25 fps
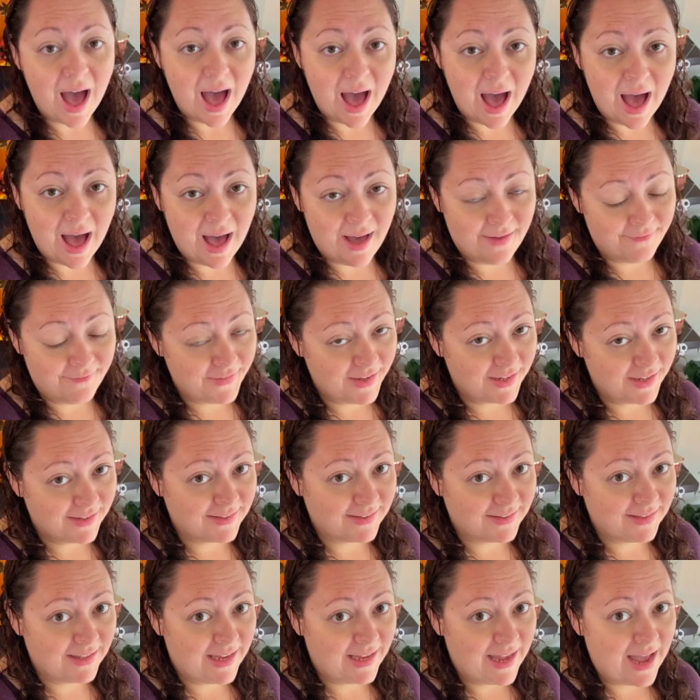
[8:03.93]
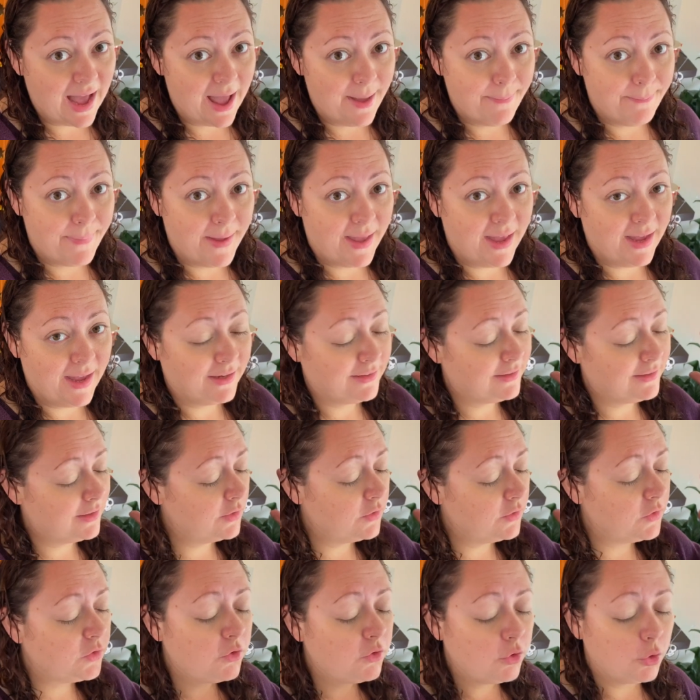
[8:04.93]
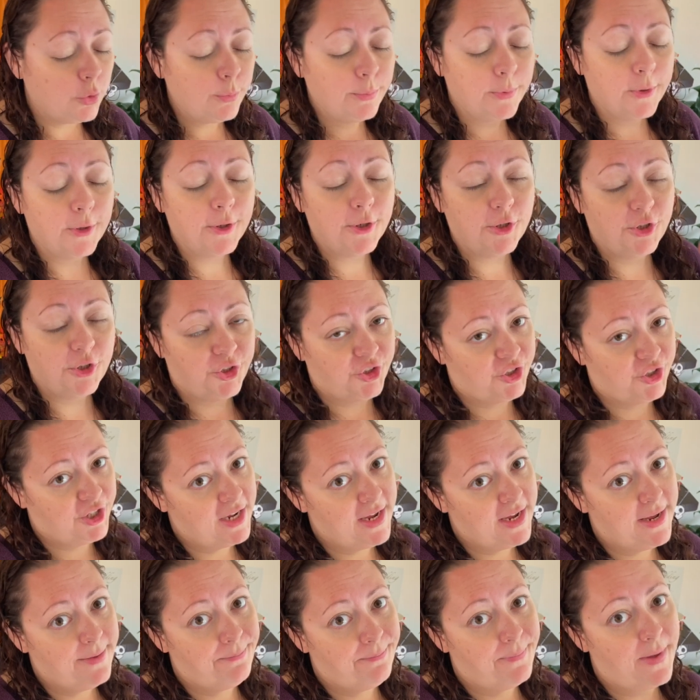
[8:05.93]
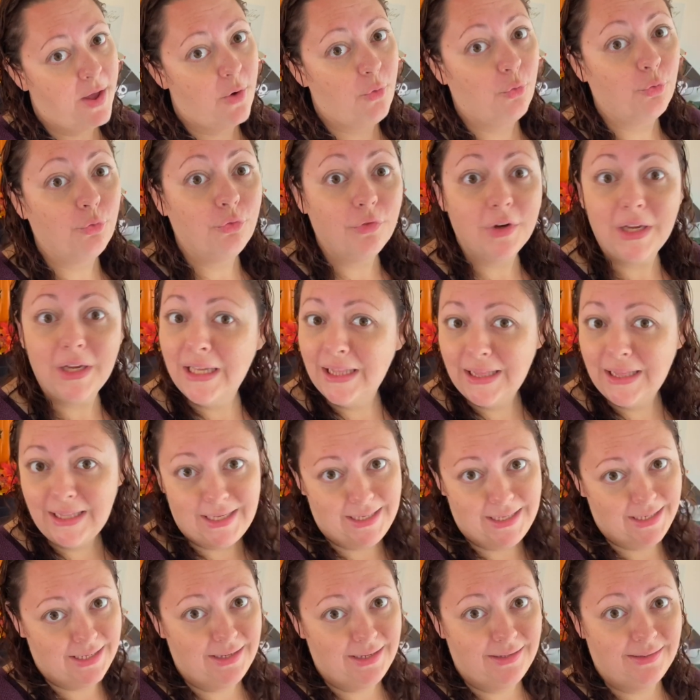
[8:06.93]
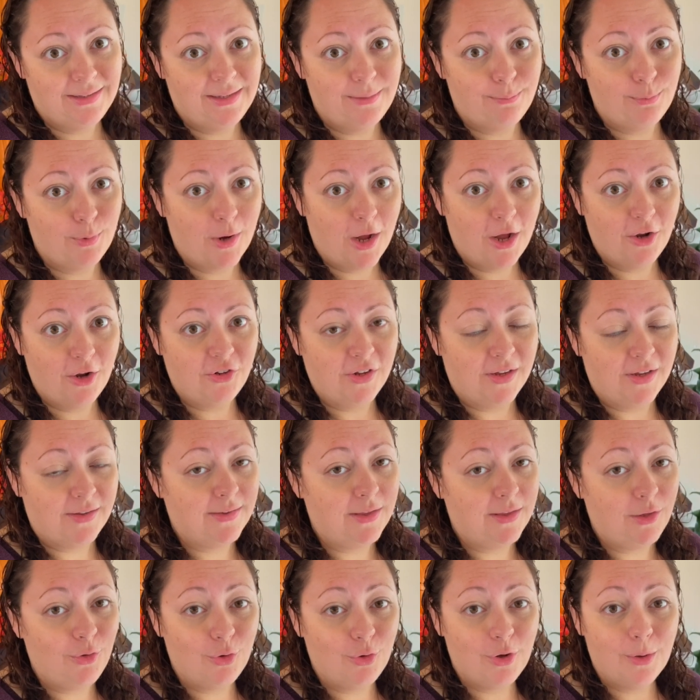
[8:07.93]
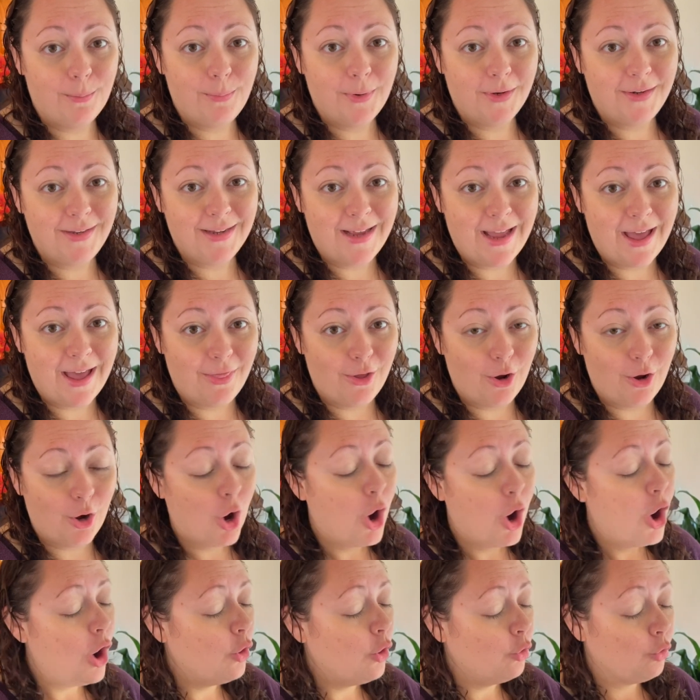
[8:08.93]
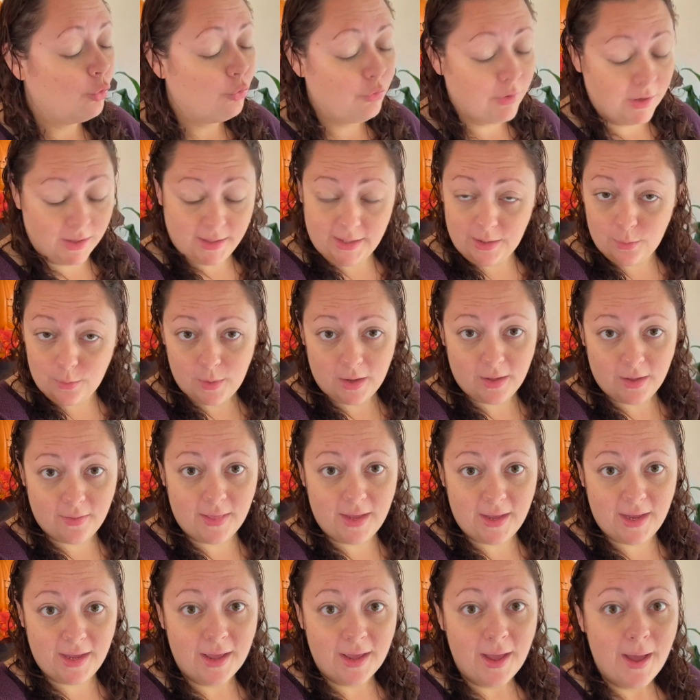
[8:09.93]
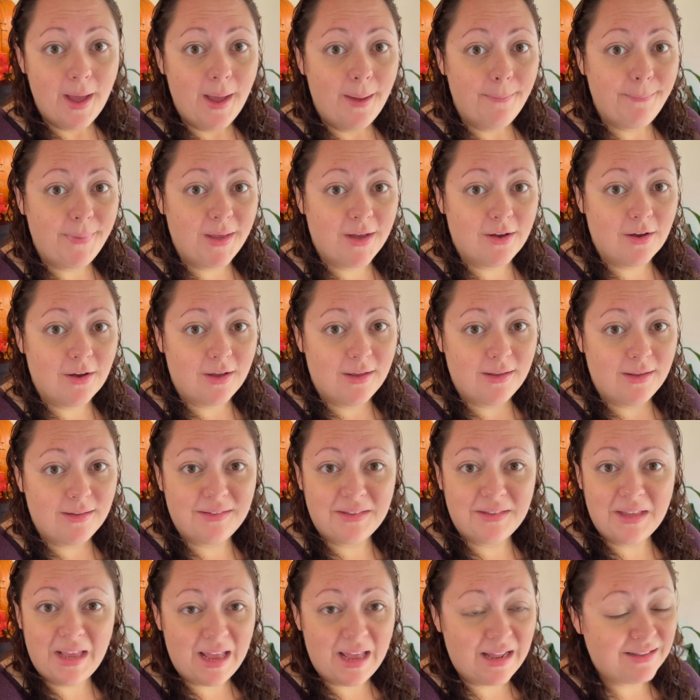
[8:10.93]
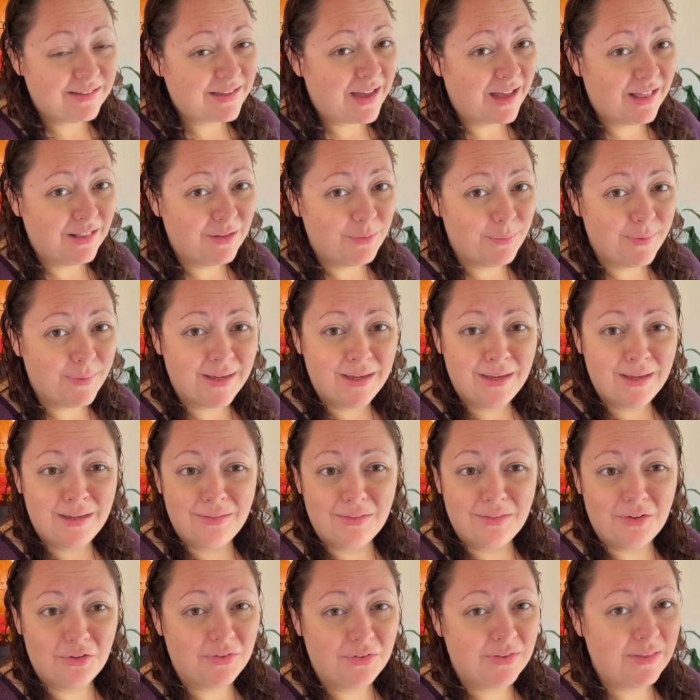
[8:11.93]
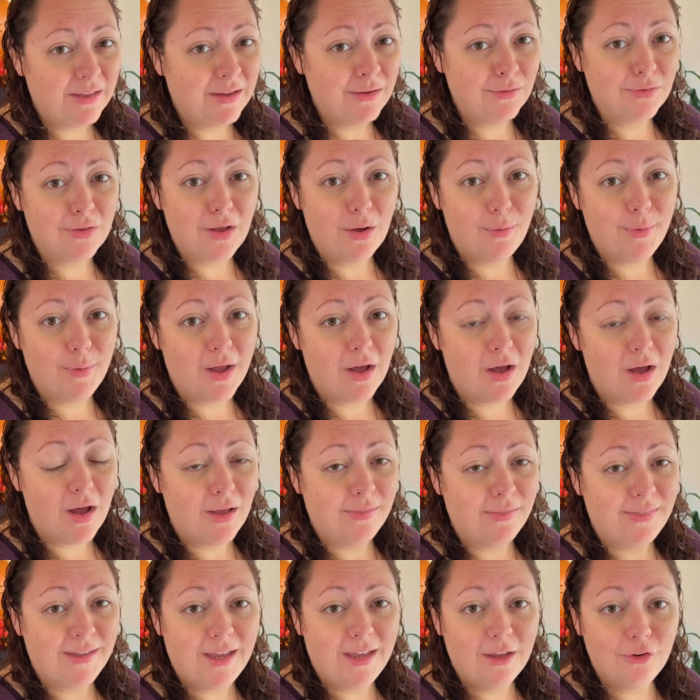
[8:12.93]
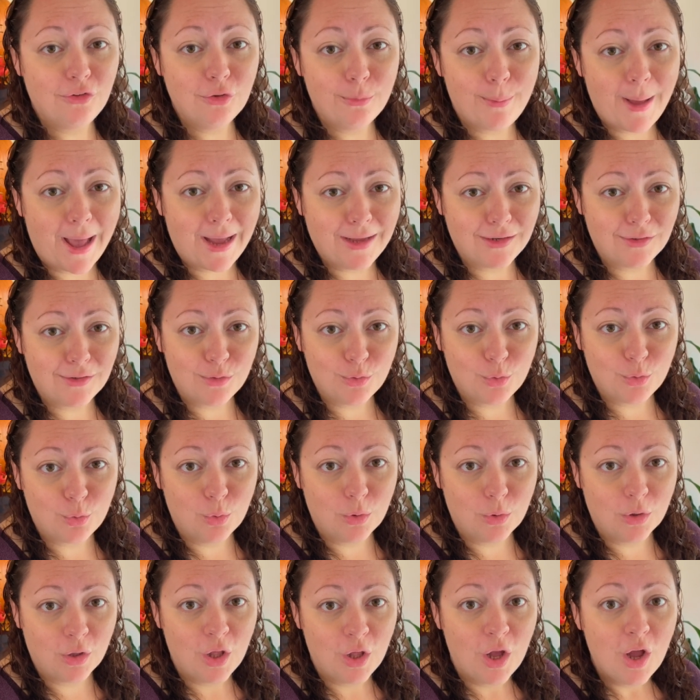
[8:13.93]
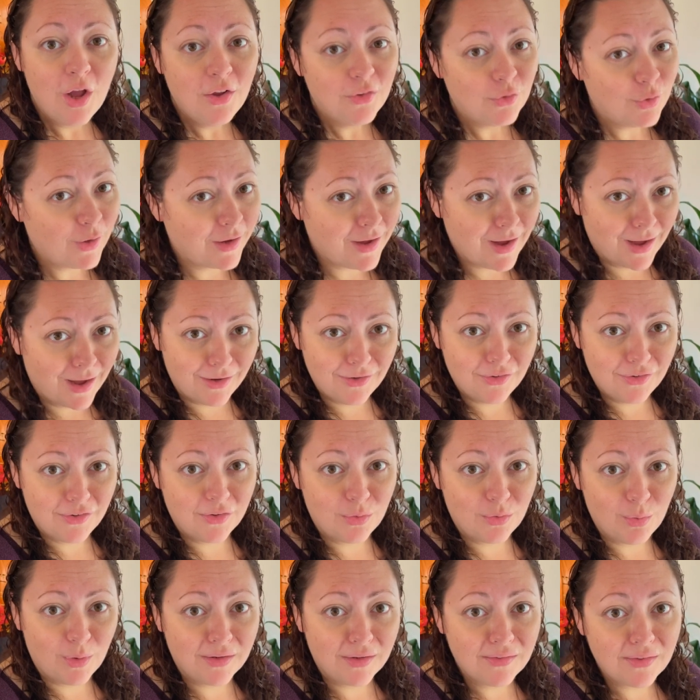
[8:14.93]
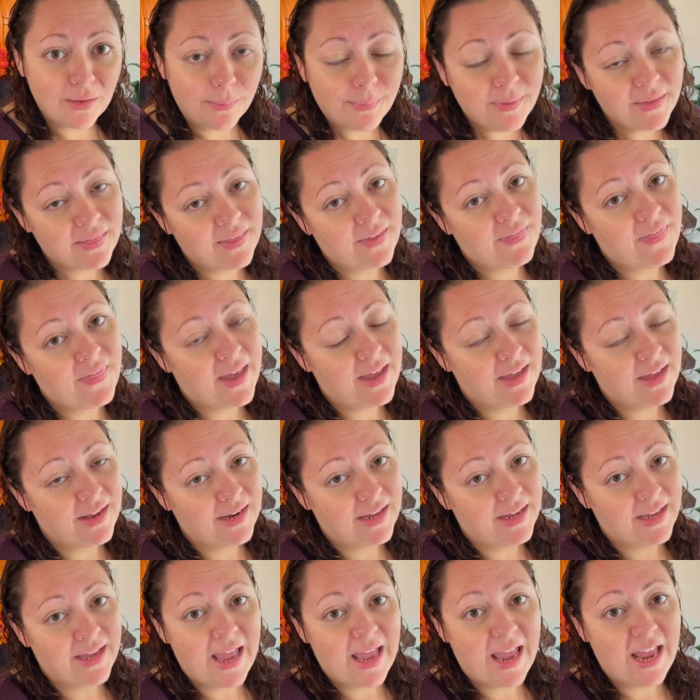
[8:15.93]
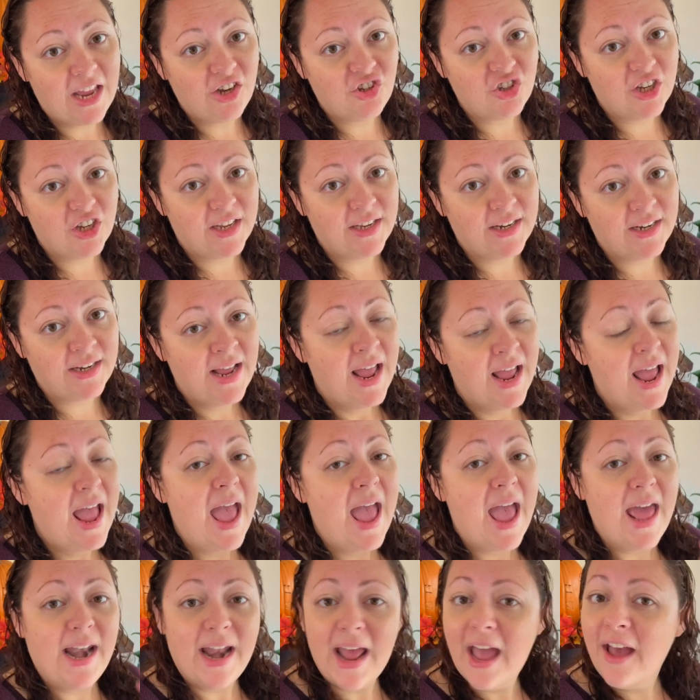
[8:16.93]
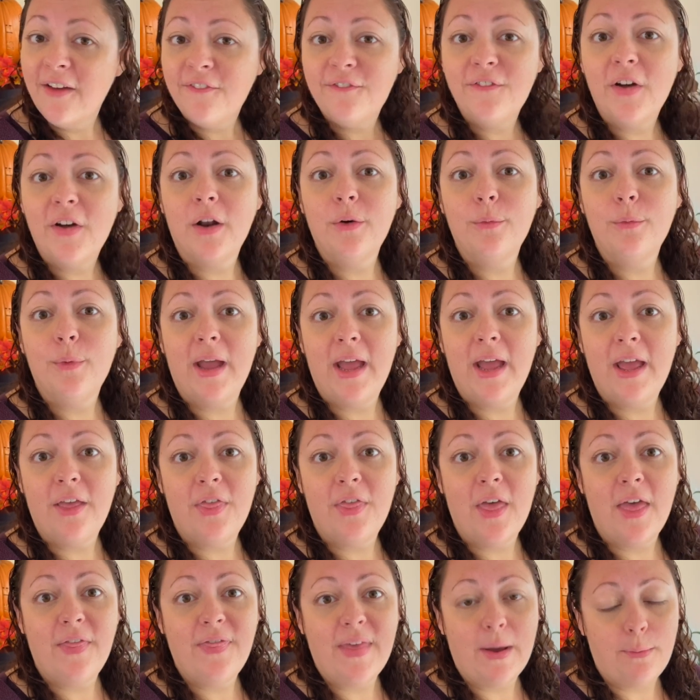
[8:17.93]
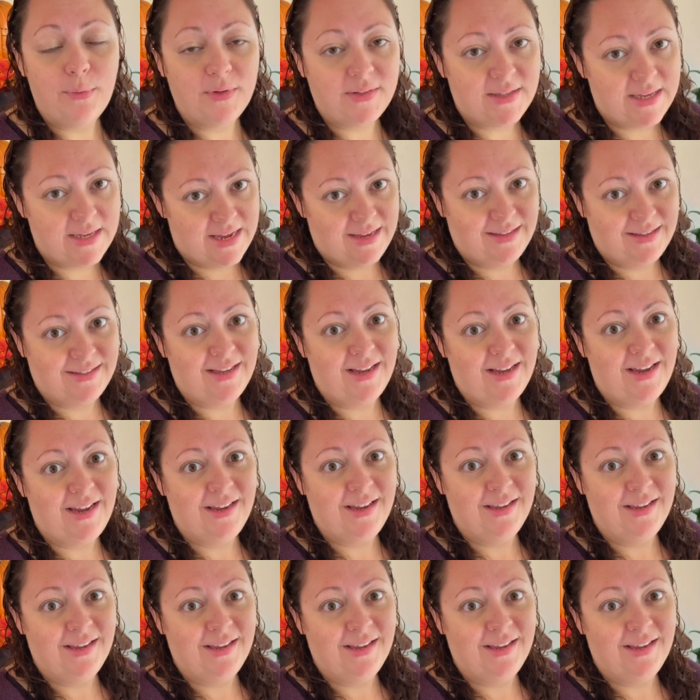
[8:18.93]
Obviously, I picked super cheap, really easy projects that you could put together really quickly because it's Halloween, there's things going on, the kids are back in school, so I kind of just wanted something that they could engage in and have fun with that was easy.